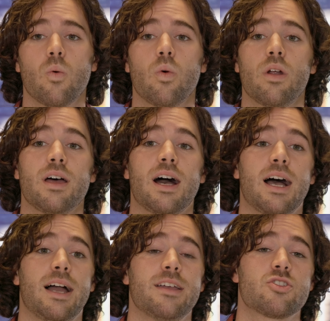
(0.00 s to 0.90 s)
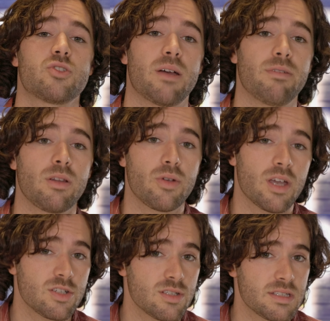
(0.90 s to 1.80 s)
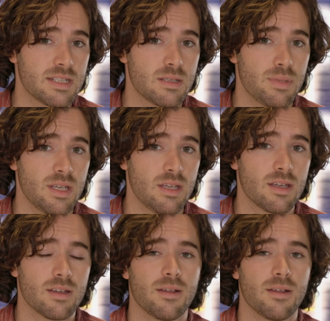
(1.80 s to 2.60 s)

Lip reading: where the highest traffic locations tend to be,